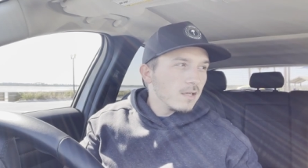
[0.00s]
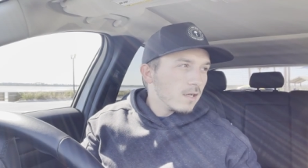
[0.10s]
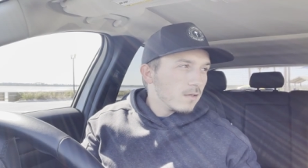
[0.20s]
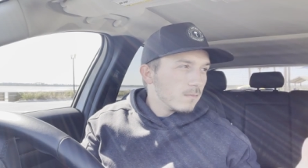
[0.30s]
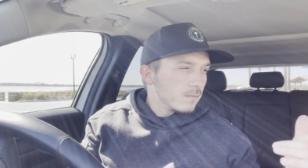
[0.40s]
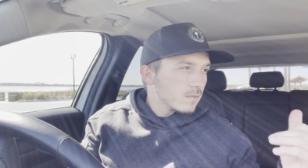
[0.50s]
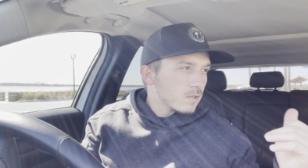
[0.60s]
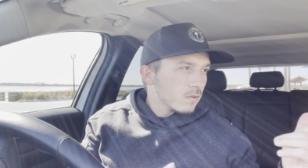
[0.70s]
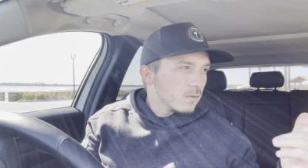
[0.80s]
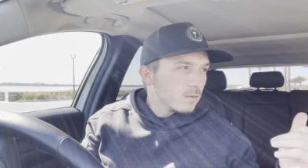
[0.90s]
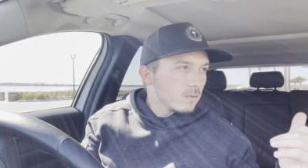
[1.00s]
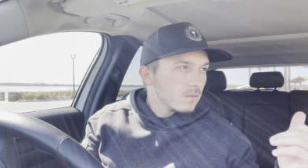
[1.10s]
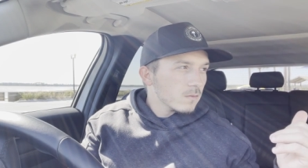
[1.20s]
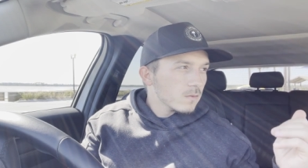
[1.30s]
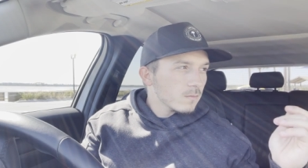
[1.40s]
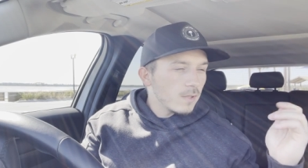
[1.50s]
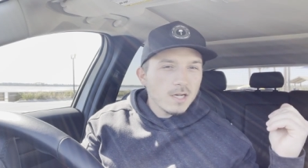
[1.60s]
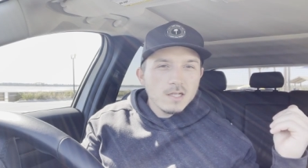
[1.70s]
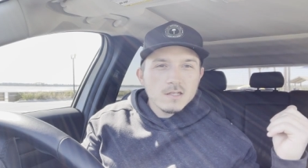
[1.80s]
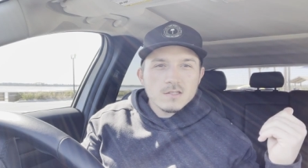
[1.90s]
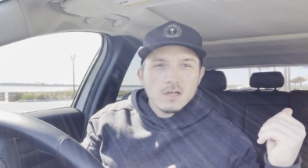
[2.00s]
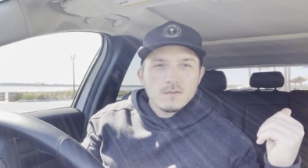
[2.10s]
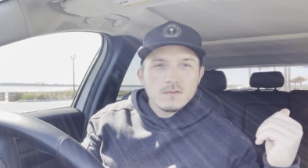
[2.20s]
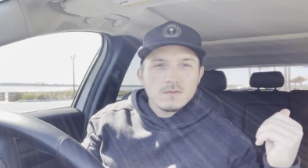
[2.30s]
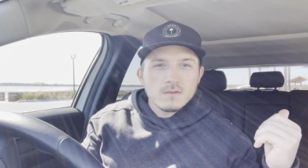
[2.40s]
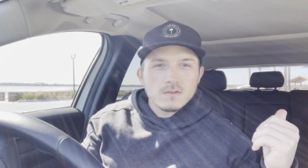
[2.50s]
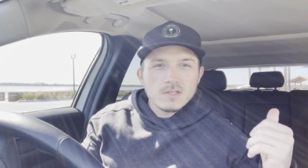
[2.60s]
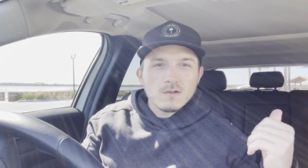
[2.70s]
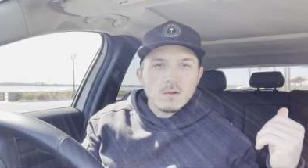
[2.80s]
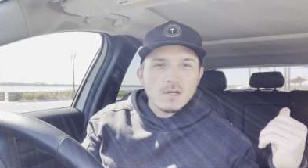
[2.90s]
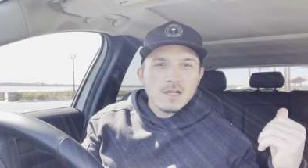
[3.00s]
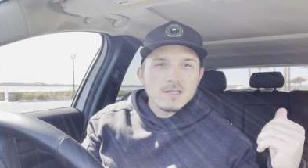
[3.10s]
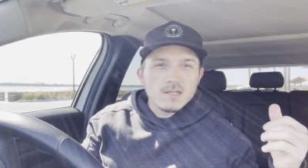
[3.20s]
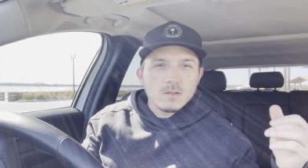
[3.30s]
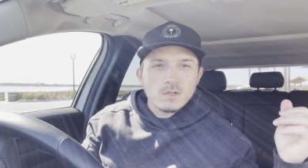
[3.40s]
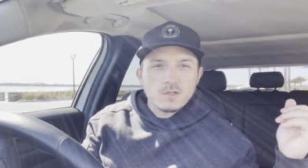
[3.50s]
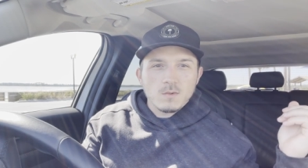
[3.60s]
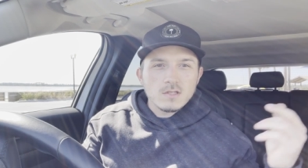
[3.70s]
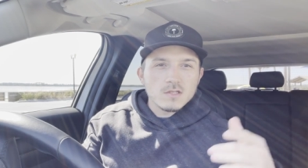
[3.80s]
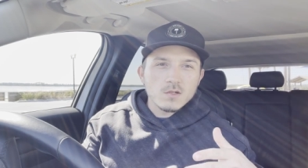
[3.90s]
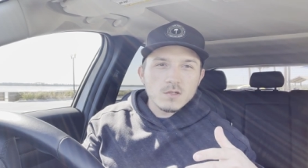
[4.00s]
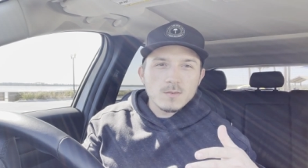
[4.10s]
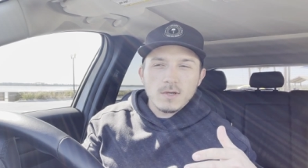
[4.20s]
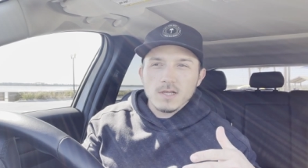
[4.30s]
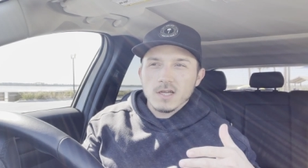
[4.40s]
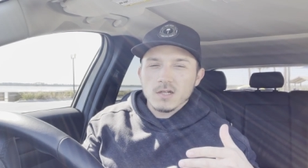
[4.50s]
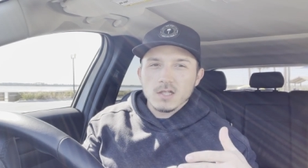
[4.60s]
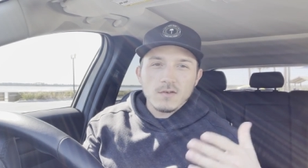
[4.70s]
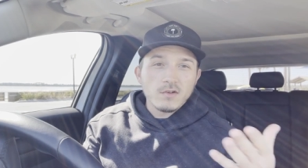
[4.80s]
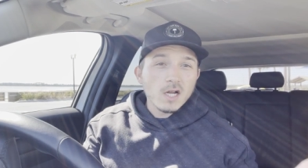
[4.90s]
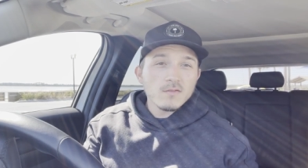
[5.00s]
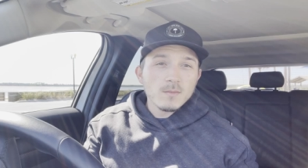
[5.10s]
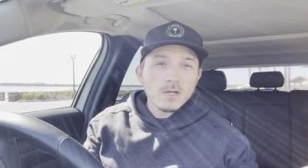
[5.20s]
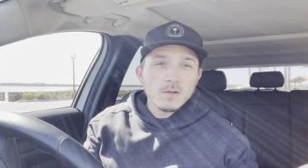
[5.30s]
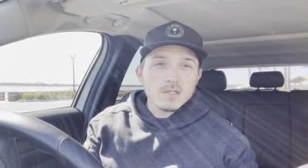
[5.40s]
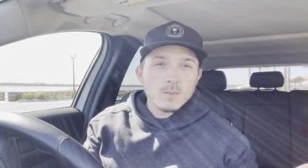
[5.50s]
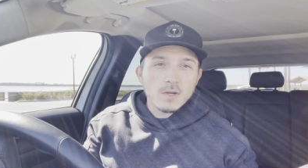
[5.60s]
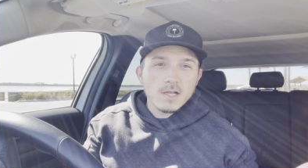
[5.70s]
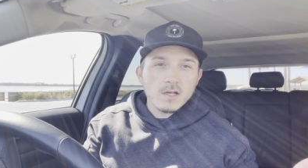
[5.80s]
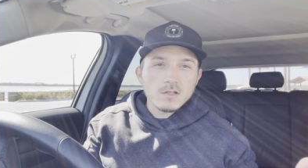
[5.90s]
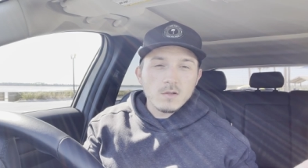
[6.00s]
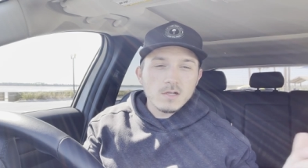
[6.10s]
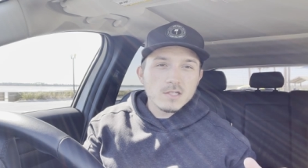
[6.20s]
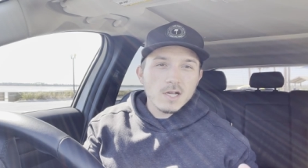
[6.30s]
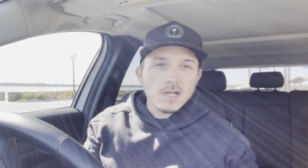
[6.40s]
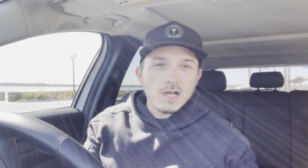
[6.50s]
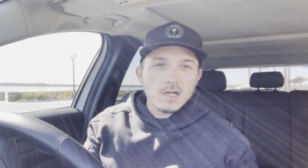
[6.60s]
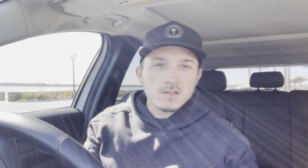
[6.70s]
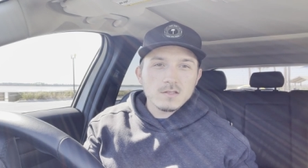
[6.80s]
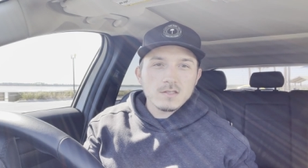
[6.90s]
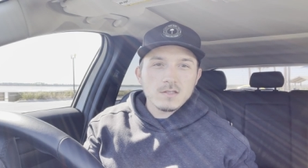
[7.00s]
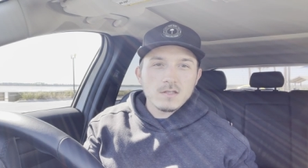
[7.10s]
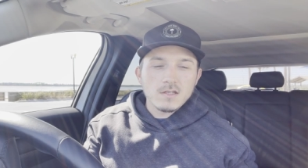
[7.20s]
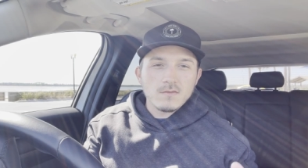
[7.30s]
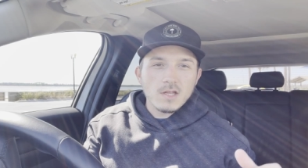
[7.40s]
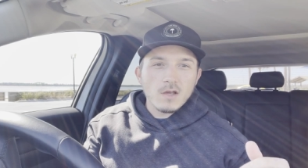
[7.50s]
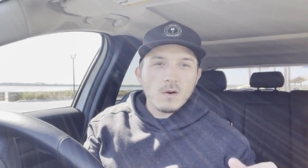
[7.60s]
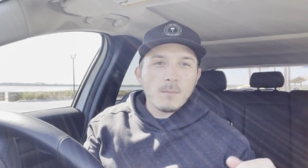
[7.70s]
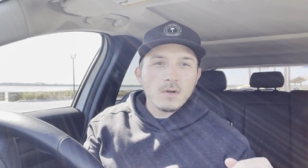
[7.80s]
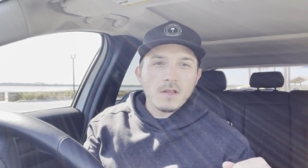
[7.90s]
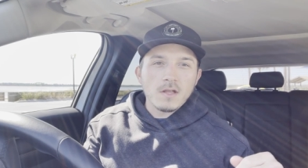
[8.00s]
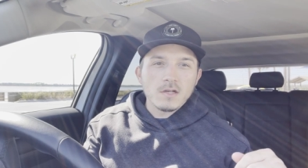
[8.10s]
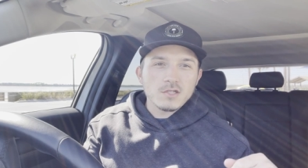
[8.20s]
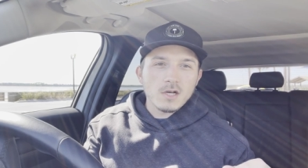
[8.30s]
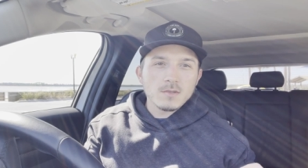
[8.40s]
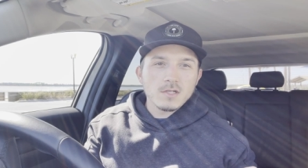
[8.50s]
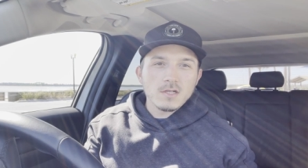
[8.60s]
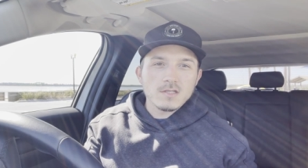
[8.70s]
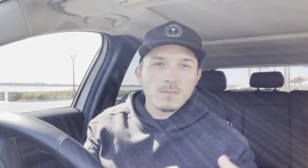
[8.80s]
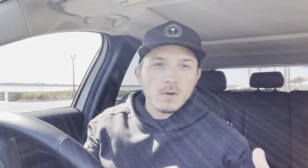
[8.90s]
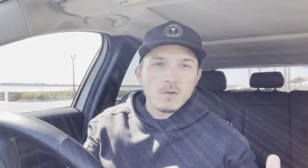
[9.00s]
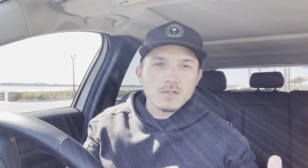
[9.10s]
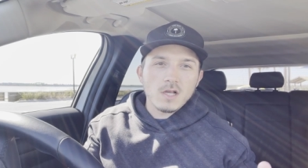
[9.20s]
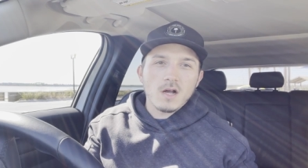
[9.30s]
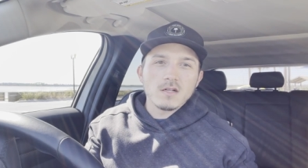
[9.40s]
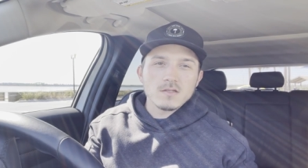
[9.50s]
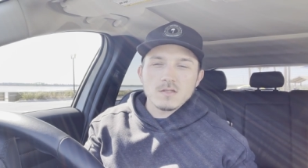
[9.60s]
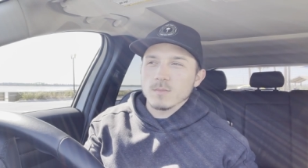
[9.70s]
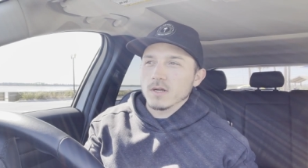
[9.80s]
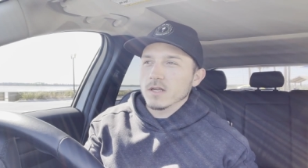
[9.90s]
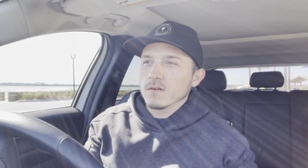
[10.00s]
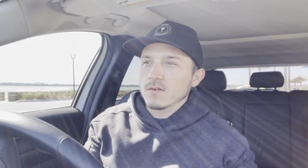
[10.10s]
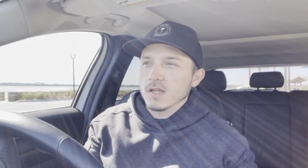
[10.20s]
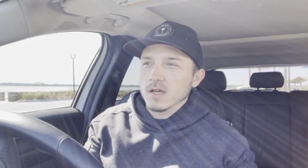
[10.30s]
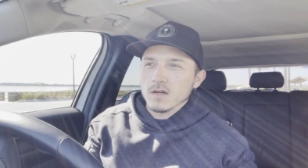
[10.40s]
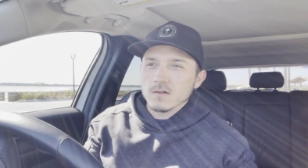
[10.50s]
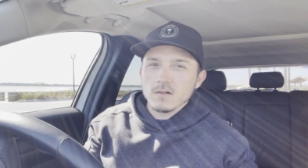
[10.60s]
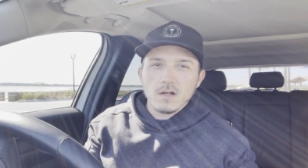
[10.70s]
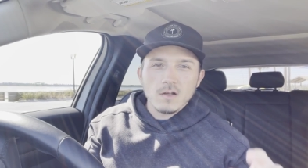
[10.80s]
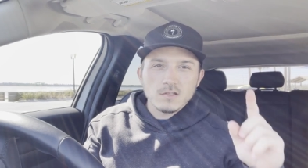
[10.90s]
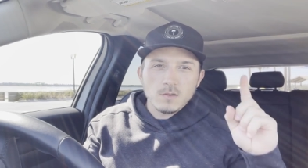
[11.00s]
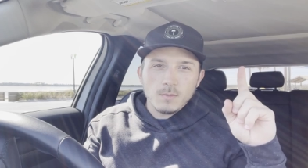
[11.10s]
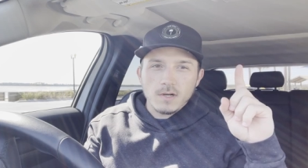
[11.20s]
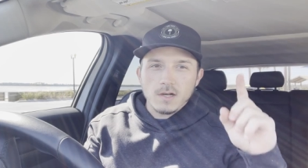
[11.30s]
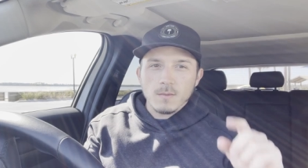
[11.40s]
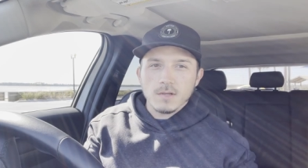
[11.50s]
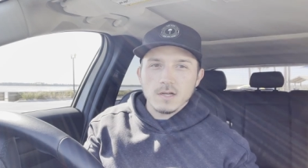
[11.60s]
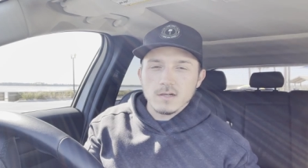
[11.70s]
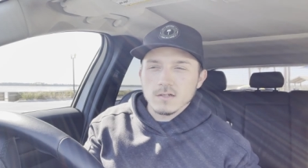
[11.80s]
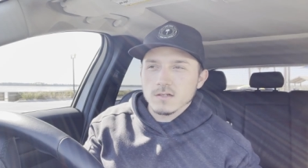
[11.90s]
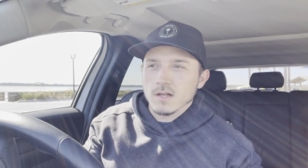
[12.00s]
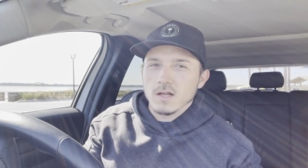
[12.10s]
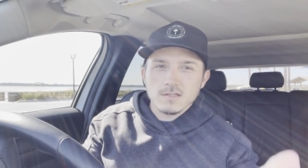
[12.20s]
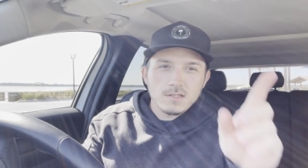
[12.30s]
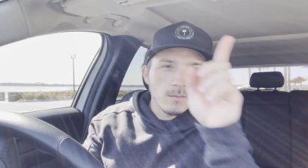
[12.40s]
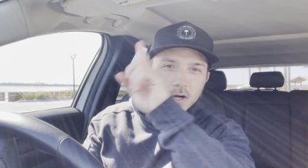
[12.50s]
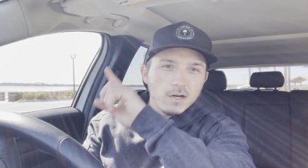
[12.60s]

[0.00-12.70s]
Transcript: Um, so Pine Island's off of State Road 19, which runs through Spring Hill. And if you're not familiar with Spring Hill, you could check out the video I'll put in the description. It's the pros and cons of Spring Hill video. I'll also put it up here uh, somewhere.